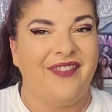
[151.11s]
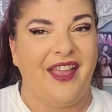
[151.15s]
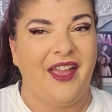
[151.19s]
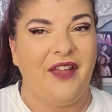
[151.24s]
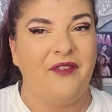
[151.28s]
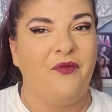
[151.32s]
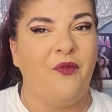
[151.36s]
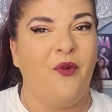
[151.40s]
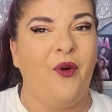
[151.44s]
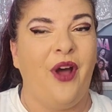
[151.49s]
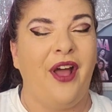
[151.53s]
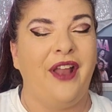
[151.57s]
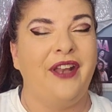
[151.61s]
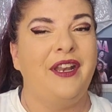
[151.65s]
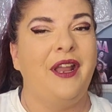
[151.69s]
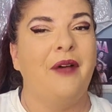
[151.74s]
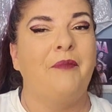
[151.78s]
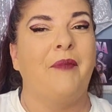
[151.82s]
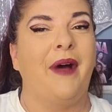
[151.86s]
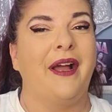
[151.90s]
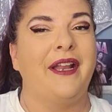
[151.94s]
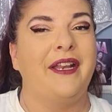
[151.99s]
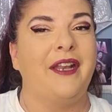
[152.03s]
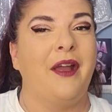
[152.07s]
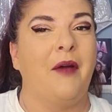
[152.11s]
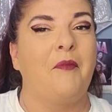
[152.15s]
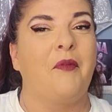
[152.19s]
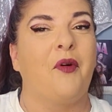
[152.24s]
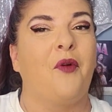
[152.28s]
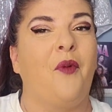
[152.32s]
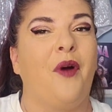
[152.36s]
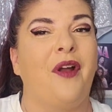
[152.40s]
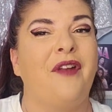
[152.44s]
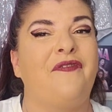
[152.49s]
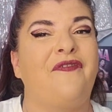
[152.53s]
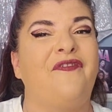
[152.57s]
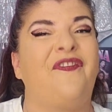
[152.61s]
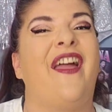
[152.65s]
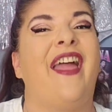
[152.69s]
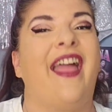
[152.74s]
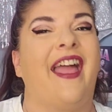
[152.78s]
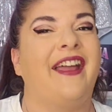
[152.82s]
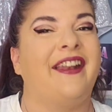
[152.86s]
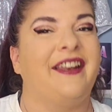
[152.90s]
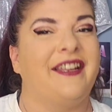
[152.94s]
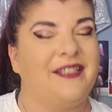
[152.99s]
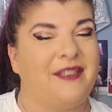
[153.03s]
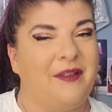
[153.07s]
I have one. My number one
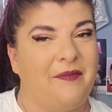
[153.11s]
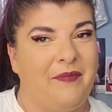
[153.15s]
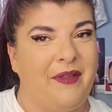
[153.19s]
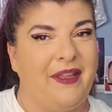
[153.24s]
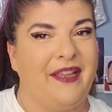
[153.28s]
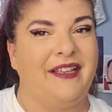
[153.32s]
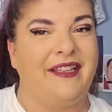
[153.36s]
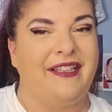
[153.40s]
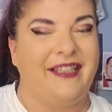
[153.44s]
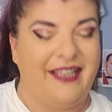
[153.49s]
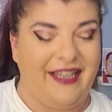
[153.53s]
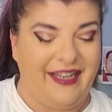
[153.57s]
fan is a big